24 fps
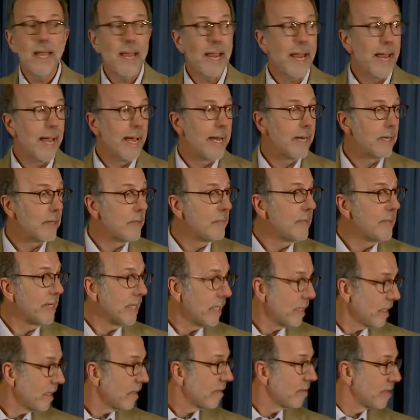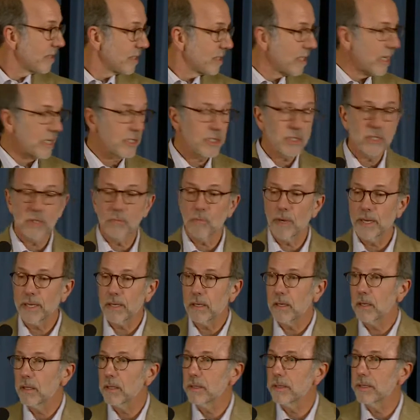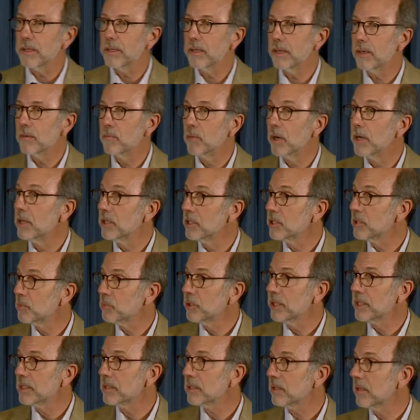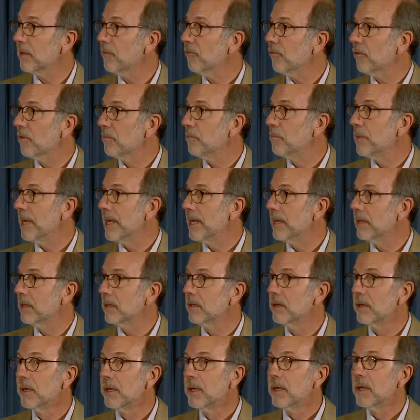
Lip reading: And at the beginning of the session, my colleague Martin Springsley from Bayer